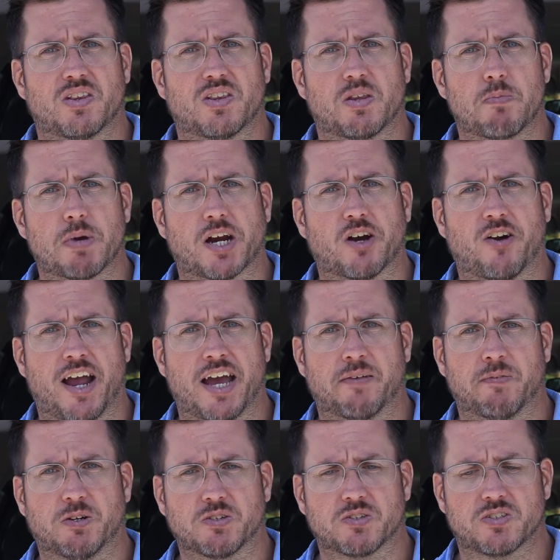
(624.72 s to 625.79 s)
the bigger
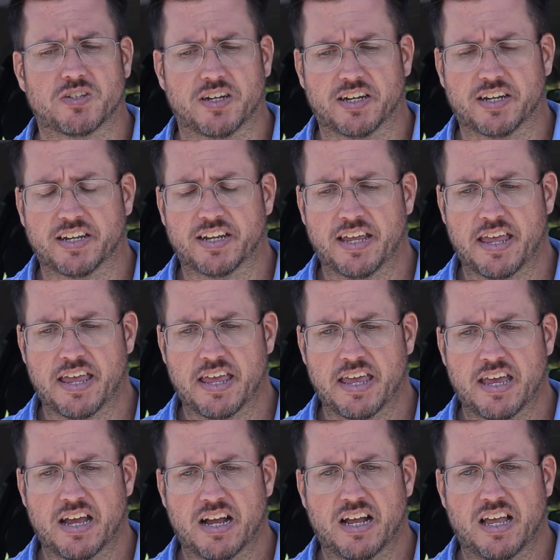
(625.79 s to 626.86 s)
animals, and
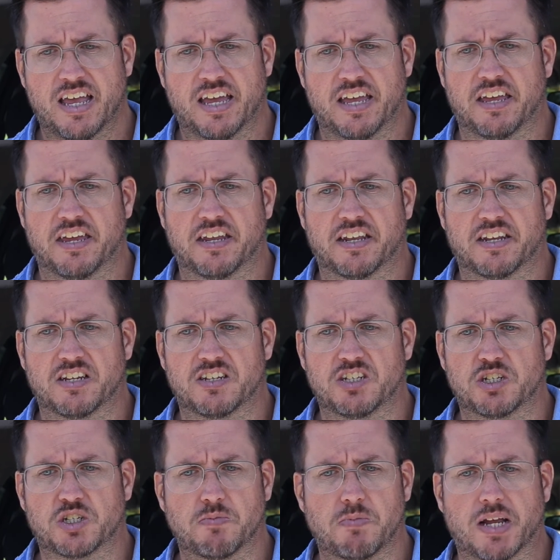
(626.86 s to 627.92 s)
you
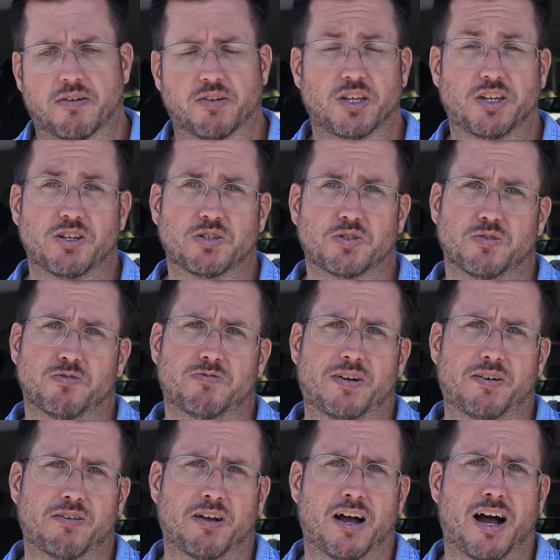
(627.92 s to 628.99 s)
should be able to use them
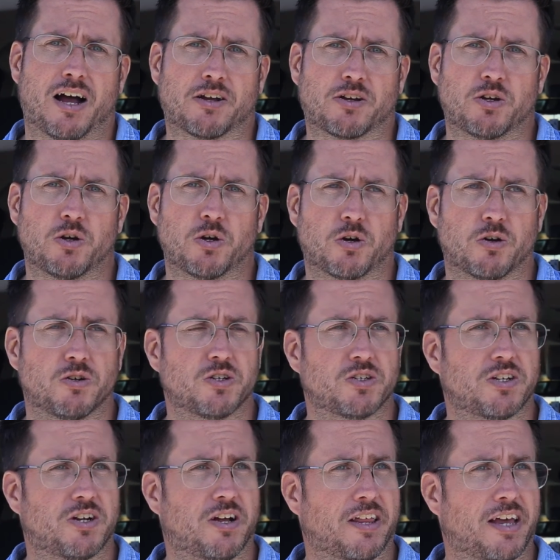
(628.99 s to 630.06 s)
on cougars
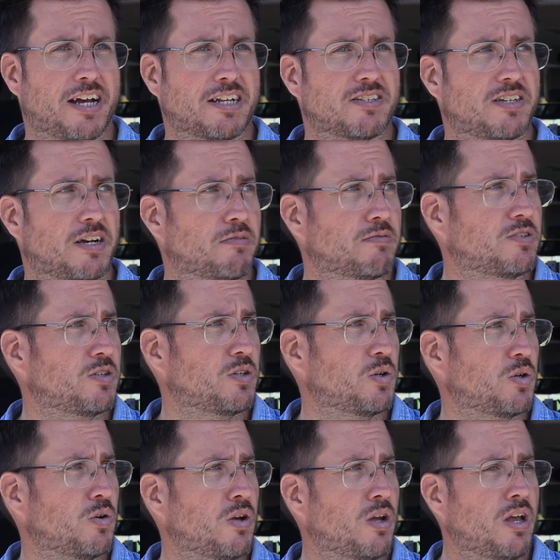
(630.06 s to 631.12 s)
and all that stuff
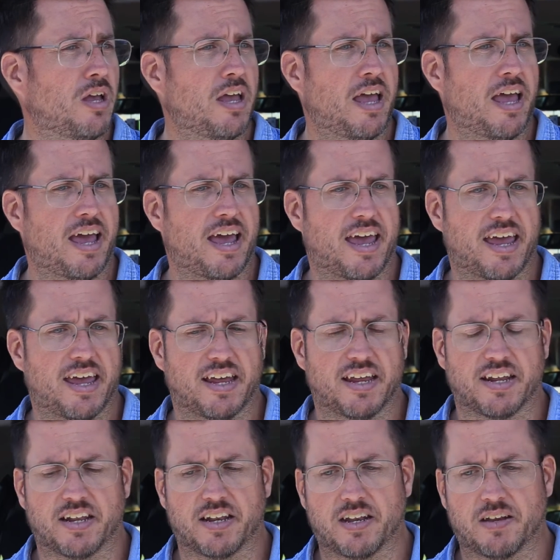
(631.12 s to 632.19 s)
too.
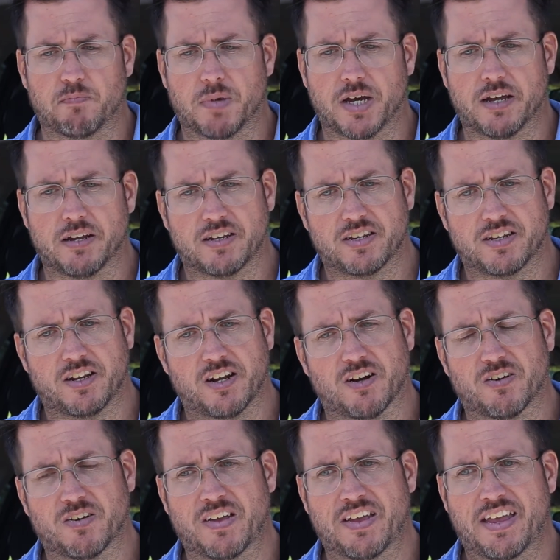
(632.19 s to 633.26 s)
But you know,